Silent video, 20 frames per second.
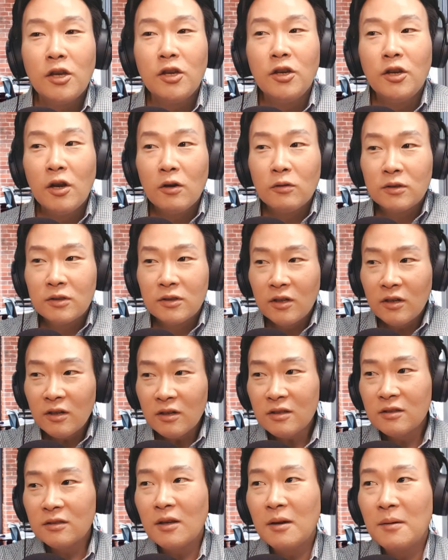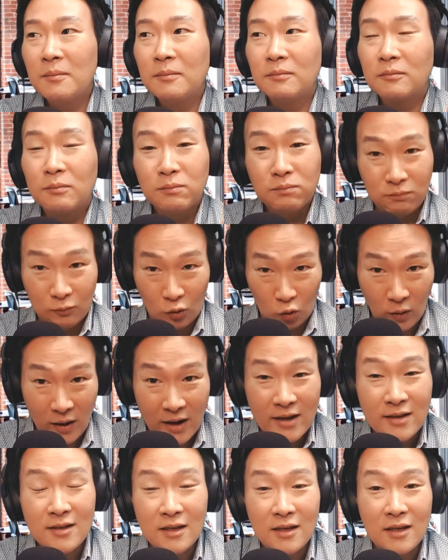know, there's some
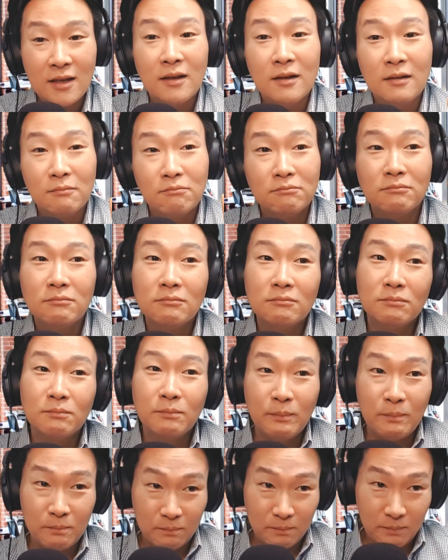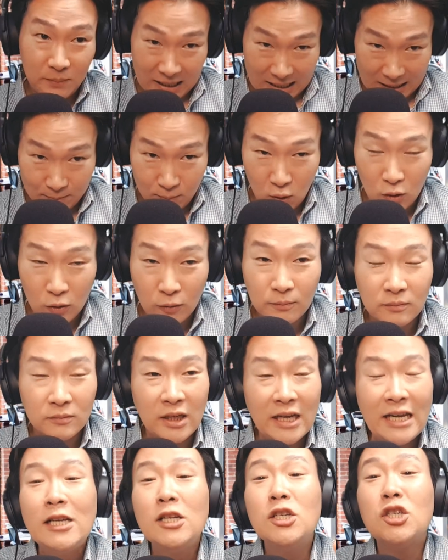crazy people
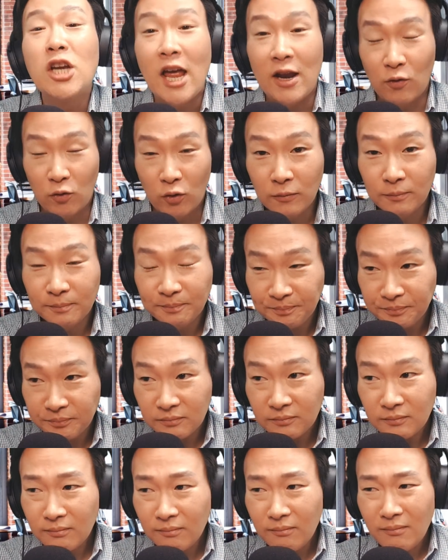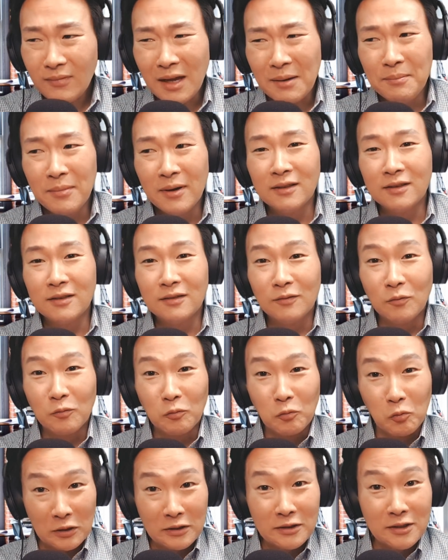in general, but
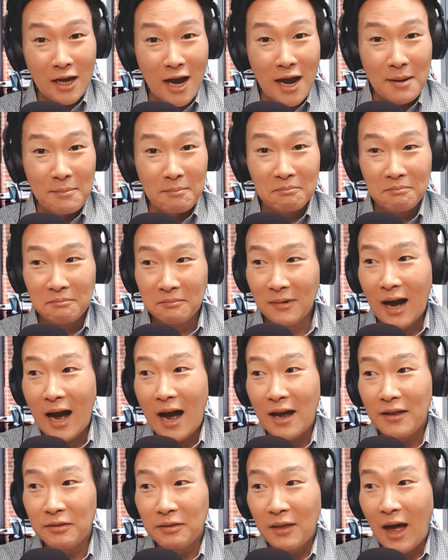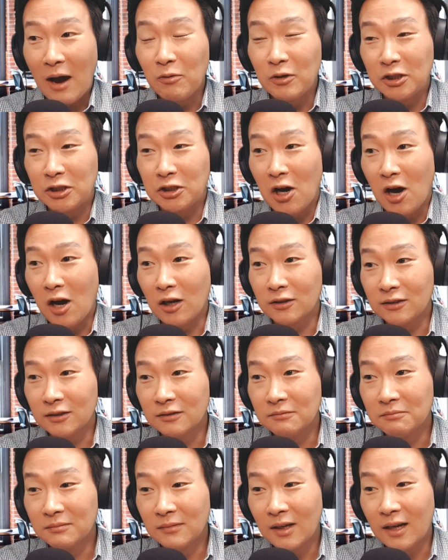one time I was shocked
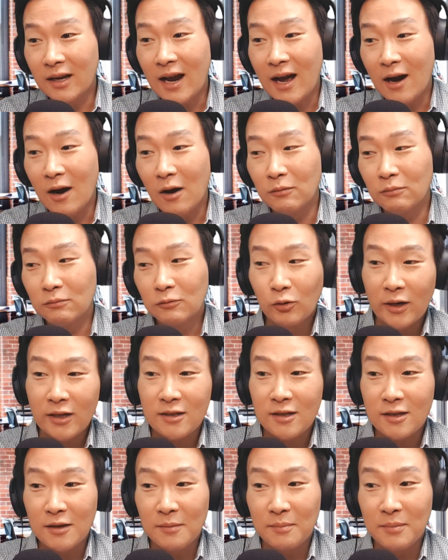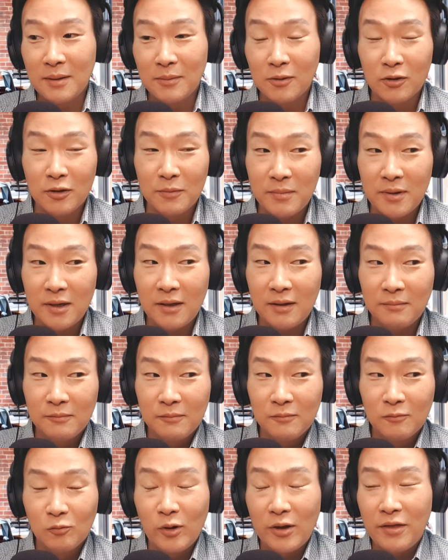at how crazy some people can be
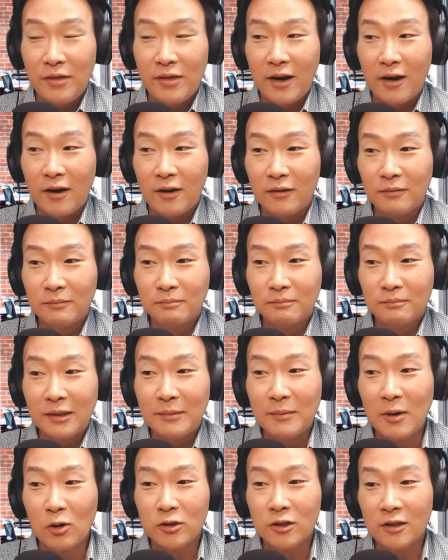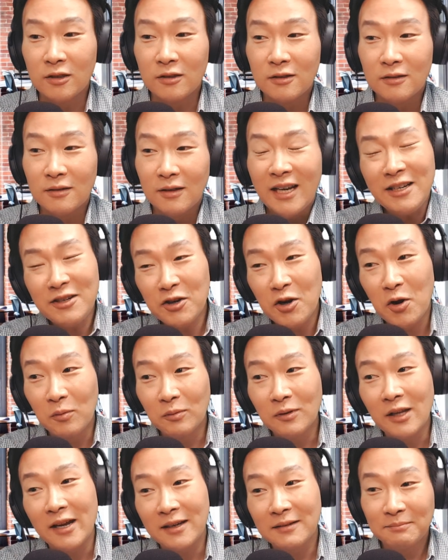with their emotions. And you know,
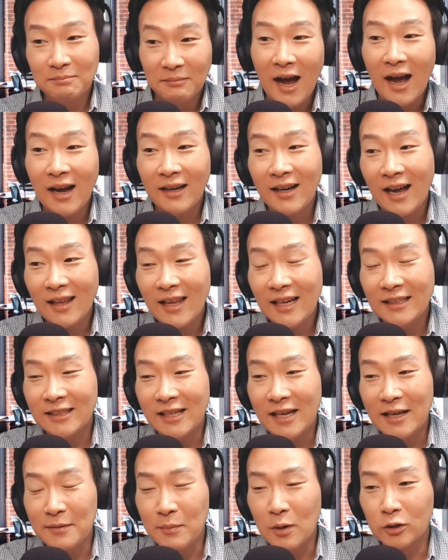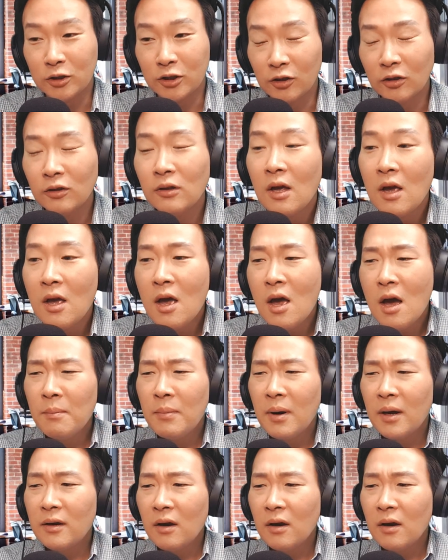like I like to get emotional, but